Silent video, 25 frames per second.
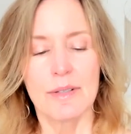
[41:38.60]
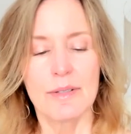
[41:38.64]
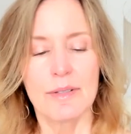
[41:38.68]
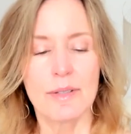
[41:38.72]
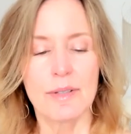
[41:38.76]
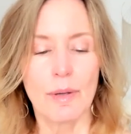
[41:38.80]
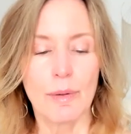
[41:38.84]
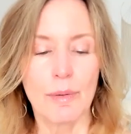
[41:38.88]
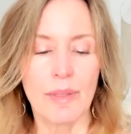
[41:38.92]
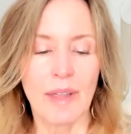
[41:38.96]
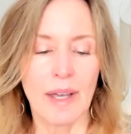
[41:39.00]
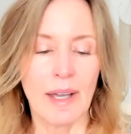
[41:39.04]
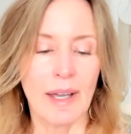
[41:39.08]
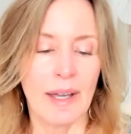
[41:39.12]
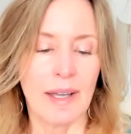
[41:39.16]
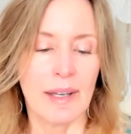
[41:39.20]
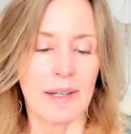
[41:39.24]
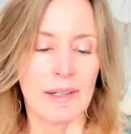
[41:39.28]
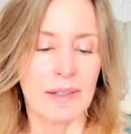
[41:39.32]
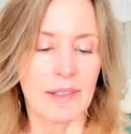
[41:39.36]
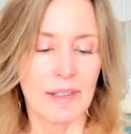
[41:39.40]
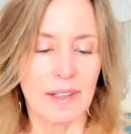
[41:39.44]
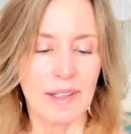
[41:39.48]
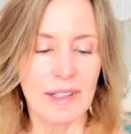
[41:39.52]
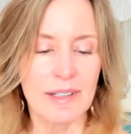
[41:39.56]
So
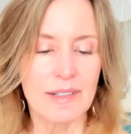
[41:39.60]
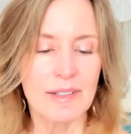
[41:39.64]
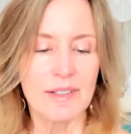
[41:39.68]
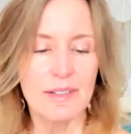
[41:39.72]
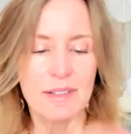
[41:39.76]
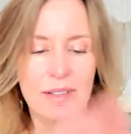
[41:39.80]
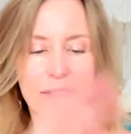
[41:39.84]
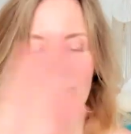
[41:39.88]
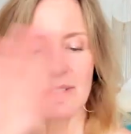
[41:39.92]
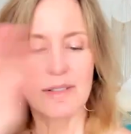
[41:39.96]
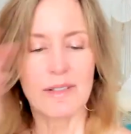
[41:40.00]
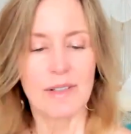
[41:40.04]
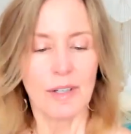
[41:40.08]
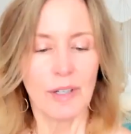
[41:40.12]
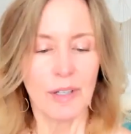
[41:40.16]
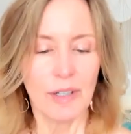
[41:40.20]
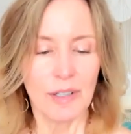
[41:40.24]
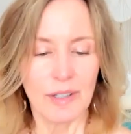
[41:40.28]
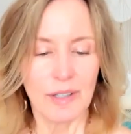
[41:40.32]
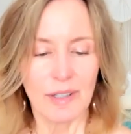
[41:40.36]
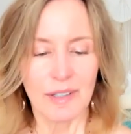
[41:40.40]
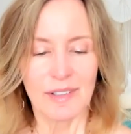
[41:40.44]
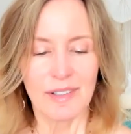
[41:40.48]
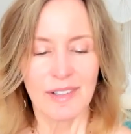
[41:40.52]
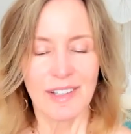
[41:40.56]
then let's
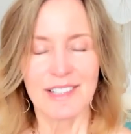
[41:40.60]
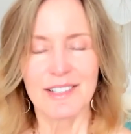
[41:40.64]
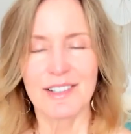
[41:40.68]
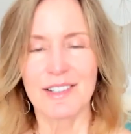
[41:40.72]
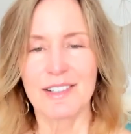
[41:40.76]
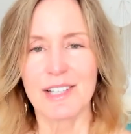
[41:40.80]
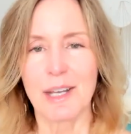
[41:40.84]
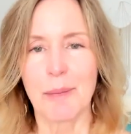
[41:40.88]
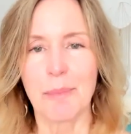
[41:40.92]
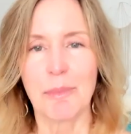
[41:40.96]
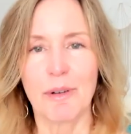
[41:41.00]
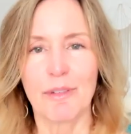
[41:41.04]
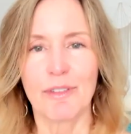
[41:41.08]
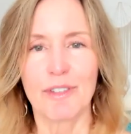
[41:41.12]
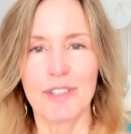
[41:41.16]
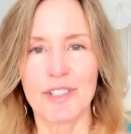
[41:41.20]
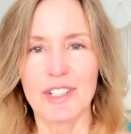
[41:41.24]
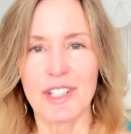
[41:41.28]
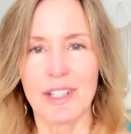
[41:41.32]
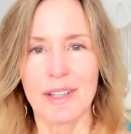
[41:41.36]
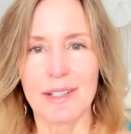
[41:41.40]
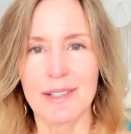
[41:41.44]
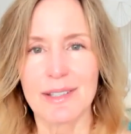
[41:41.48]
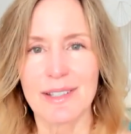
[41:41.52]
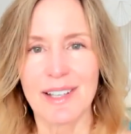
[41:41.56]
let's step over
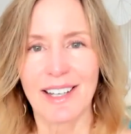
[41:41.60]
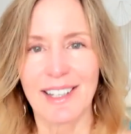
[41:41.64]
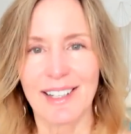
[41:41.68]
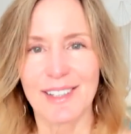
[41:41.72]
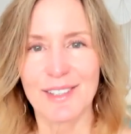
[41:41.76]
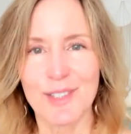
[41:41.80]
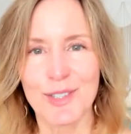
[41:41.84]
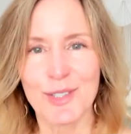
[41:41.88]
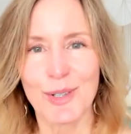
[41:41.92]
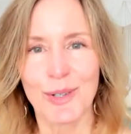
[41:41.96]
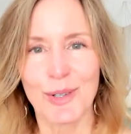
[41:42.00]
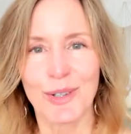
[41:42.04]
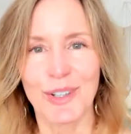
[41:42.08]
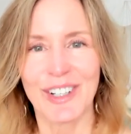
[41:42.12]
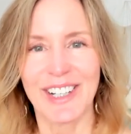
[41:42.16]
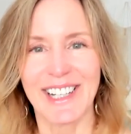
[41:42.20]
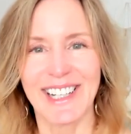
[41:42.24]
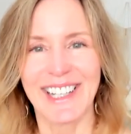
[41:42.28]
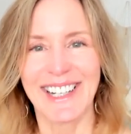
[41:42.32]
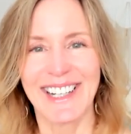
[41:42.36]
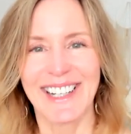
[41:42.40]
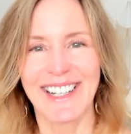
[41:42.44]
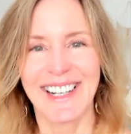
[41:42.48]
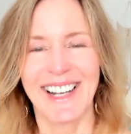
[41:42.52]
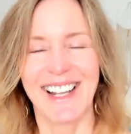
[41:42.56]
to the second
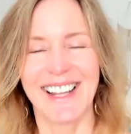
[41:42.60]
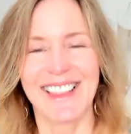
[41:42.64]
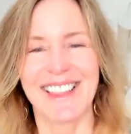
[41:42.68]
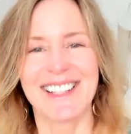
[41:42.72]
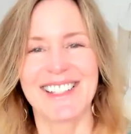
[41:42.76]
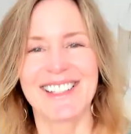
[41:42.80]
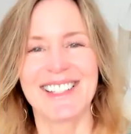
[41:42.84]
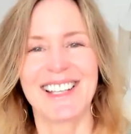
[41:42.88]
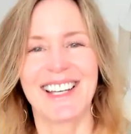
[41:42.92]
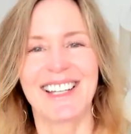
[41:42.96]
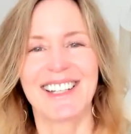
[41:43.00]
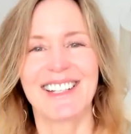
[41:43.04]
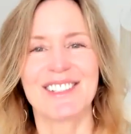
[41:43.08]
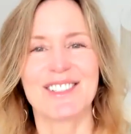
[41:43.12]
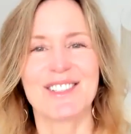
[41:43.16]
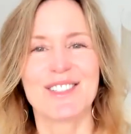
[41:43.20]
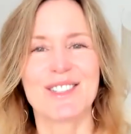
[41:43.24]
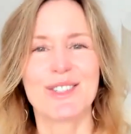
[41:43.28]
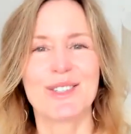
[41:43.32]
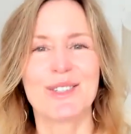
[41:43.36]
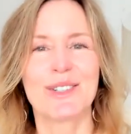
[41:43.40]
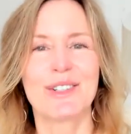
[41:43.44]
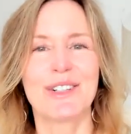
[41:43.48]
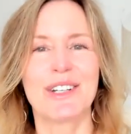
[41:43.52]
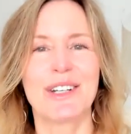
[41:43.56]
story. And the second
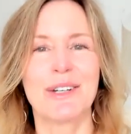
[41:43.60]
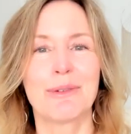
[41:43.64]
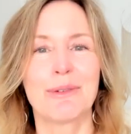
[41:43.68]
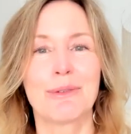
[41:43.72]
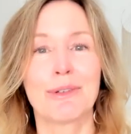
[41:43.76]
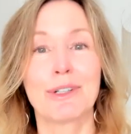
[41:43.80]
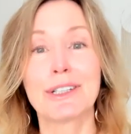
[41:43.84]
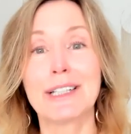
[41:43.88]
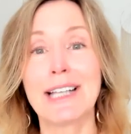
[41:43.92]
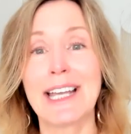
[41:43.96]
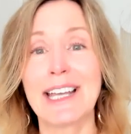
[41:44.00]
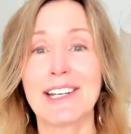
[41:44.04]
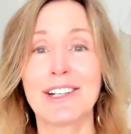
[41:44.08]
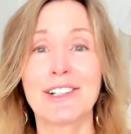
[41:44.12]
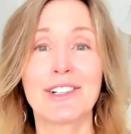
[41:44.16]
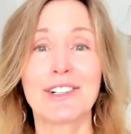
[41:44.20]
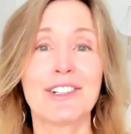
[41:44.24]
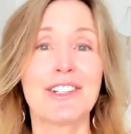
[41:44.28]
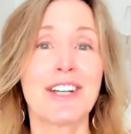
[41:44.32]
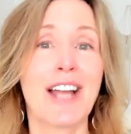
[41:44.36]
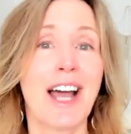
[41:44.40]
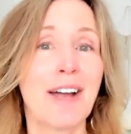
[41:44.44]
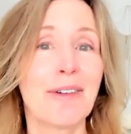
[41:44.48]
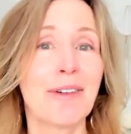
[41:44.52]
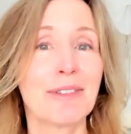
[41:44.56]
story, related
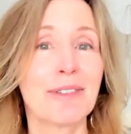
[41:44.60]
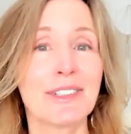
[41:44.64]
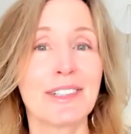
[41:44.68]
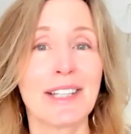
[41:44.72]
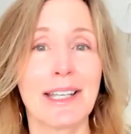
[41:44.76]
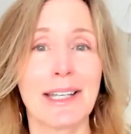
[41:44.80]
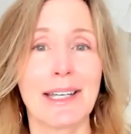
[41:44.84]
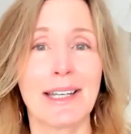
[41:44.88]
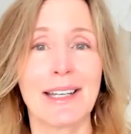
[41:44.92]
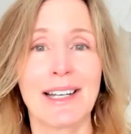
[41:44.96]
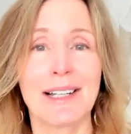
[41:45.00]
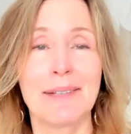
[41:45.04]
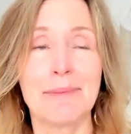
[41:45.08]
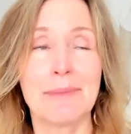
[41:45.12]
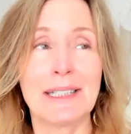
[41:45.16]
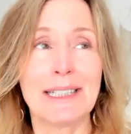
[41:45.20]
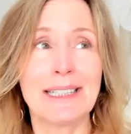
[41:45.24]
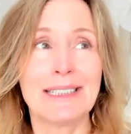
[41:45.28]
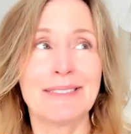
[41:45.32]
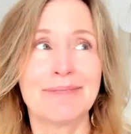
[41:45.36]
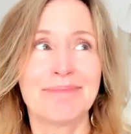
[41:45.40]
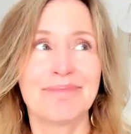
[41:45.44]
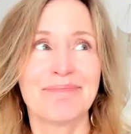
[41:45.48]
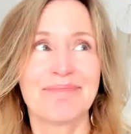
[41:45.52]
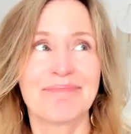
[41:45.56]
or not related, I
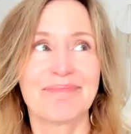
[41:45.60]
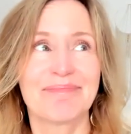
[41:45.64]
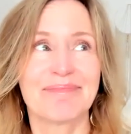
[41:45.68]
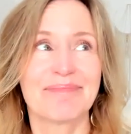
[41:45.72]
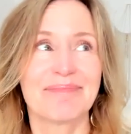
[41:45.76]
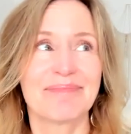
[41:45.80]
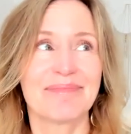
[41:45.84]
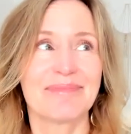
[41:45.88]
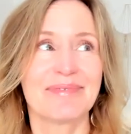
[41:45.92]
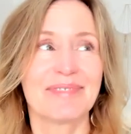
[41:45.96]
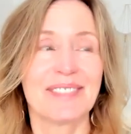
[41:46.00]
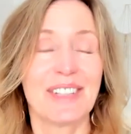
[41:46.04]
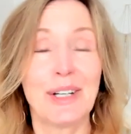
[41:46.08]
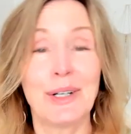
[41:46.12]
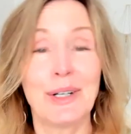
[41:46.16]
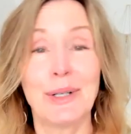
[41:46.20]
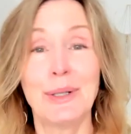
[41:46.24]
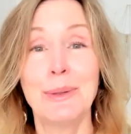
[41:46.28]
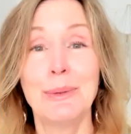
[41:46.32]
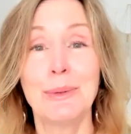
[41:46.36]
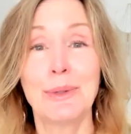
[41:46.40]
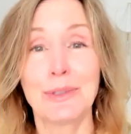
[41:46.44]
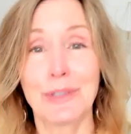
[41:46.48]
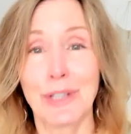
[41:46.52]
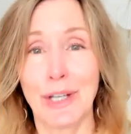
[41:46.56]
mean,
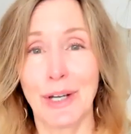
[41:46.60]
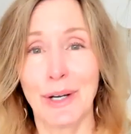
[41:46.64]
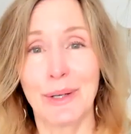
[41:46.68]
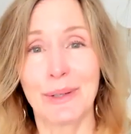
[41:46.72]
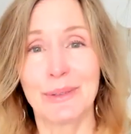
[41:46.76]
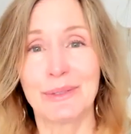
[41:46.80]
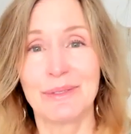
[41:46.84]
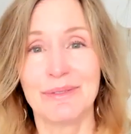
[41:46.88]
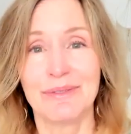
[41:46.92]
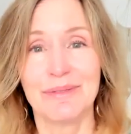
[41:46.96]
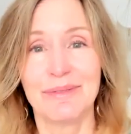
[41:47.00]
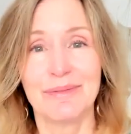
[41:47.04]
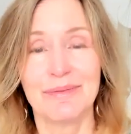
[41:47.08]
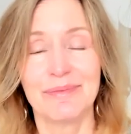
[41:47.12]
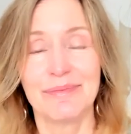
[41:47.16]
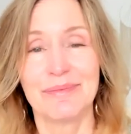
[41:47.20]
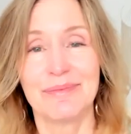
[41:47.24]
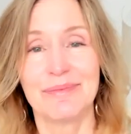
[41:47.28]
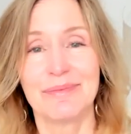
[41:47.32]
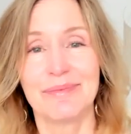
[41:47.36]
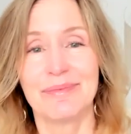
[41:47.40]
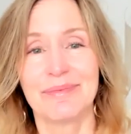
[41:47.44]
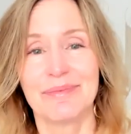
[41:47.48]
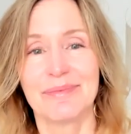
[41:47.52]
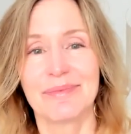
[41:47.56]
who will know?
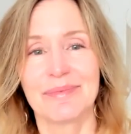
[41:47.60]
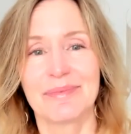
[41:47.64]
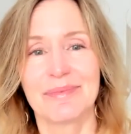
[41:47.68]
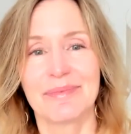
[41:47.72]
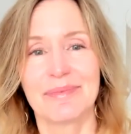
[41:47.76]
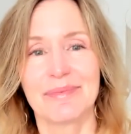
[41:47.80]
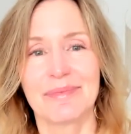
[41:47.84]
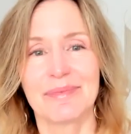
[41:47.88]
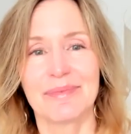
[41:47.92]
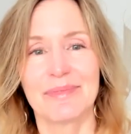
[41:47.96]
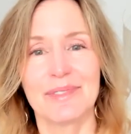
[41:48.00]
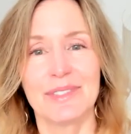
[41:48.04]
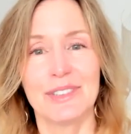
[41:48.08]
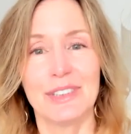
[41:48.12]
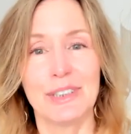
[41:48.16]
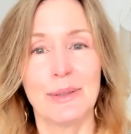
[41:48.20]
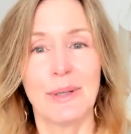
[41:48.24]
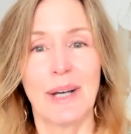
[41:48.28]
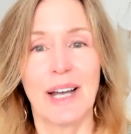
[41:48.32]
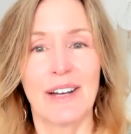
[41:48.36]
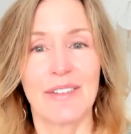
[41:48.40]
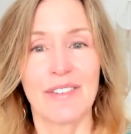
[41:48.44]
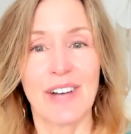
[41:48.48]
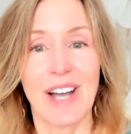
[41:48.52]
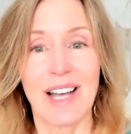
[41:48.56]
You
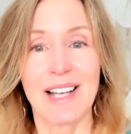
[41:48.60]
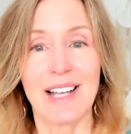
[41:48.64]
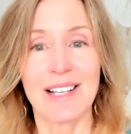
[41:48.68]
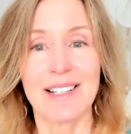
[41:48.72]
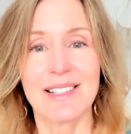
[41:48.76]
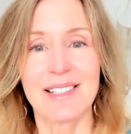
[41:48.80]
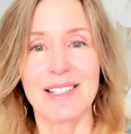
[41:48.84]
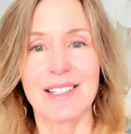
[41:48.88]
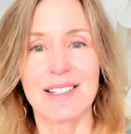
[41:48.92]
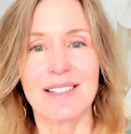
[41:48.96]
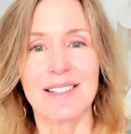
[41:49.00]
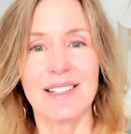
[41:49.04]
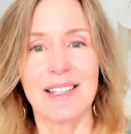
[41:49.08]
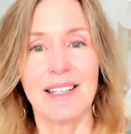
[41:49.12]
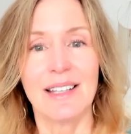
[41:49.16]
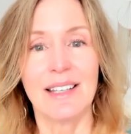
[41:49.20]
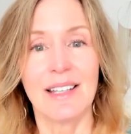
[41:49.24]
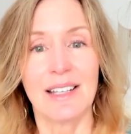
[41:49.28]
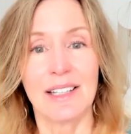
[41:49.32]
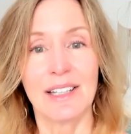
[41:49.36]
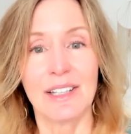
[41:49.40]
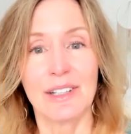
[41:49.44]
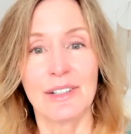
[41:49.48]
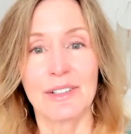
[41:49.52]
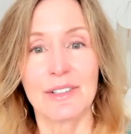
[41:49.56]
have eyes to see
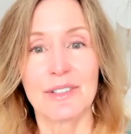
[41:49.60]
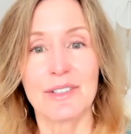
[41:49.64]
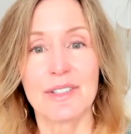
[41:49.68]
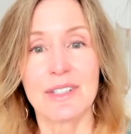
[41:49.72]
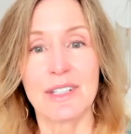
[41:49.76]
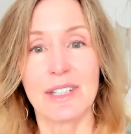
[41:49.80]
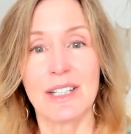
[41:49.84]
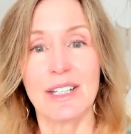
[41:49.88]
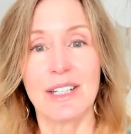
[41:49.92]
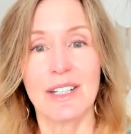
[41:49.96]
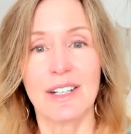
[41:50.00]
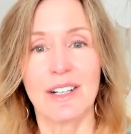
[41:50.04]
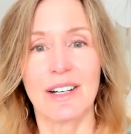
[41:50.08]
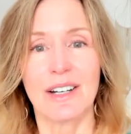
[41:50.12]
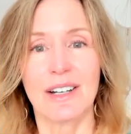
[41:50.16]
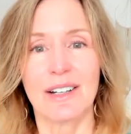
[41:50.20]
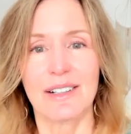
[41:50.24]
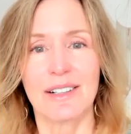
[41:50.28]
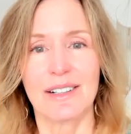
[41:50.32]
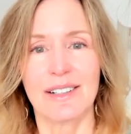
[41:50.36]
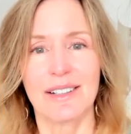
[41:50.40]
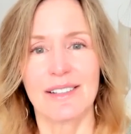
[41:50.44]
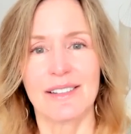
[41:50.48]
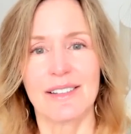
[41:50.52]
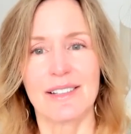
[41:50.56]
and ears to
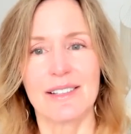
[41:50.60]
hear.